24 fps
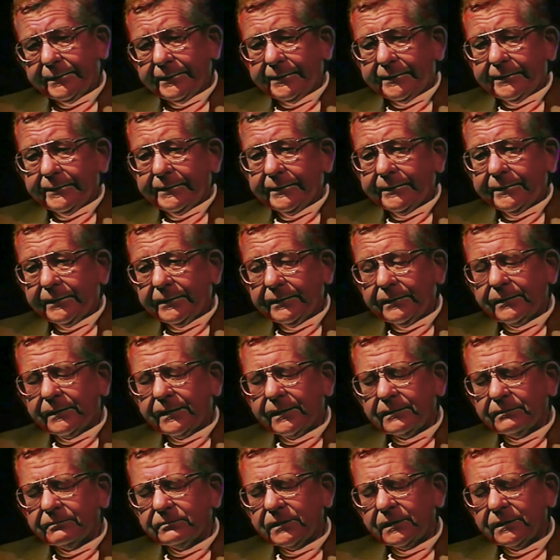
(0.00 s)

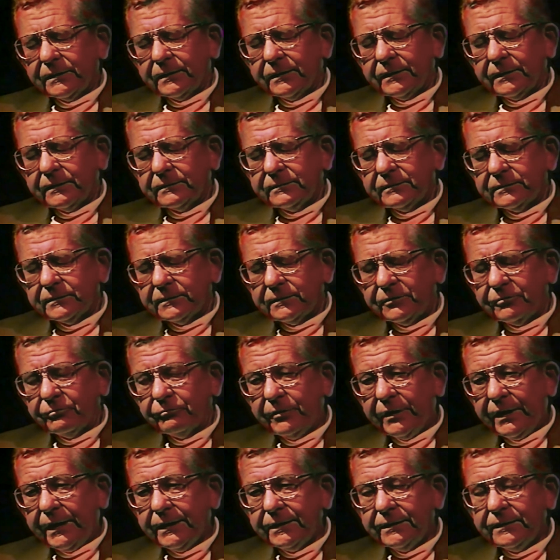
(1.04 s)
it
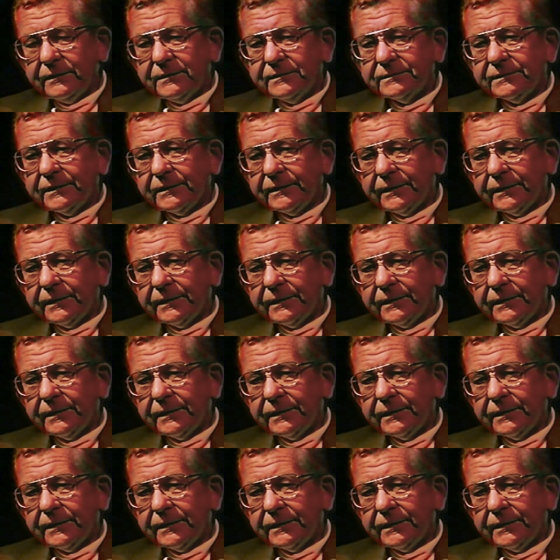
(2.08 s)
created